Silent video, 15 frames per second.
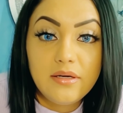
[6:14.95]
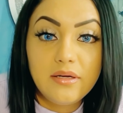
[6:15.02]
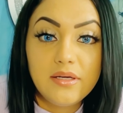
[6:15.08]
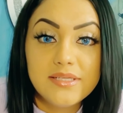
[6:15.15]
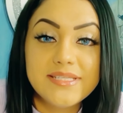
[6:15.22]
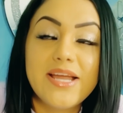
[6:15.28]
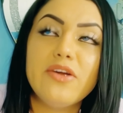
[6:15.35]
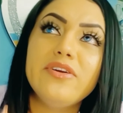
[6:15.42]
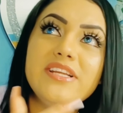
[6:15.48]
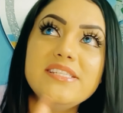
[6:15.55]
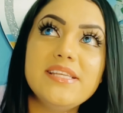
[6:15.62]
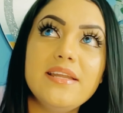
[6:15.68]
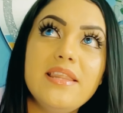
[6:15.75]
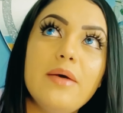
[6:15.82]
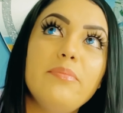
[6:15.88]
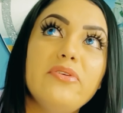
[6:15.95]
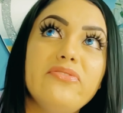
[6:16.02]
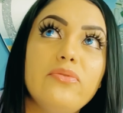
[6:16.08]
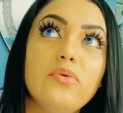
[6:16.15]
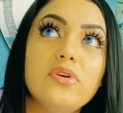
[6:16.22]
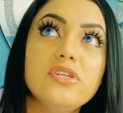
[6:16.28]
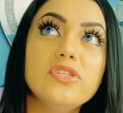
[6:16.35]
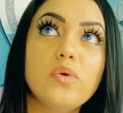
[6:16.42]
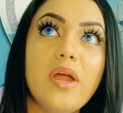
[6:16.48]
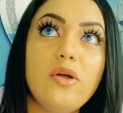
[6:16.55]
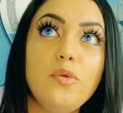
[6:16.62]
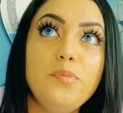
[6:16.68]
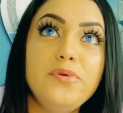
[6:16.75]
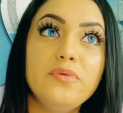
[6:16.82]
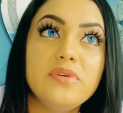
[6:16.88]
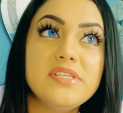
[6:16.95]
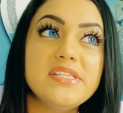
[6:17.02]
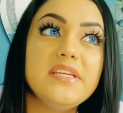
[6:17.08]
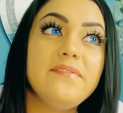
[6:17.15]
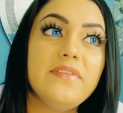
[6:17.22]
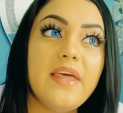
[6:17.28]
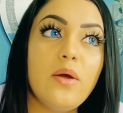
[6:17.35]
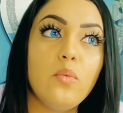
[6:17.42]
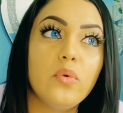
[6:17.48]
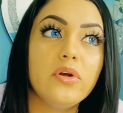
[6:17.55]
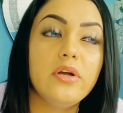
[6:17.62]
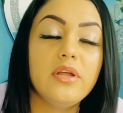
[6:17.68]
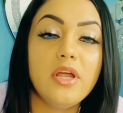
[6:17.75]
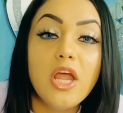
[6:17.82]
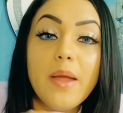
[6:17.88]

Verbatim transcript: because I already said that before. So I hope you received that word.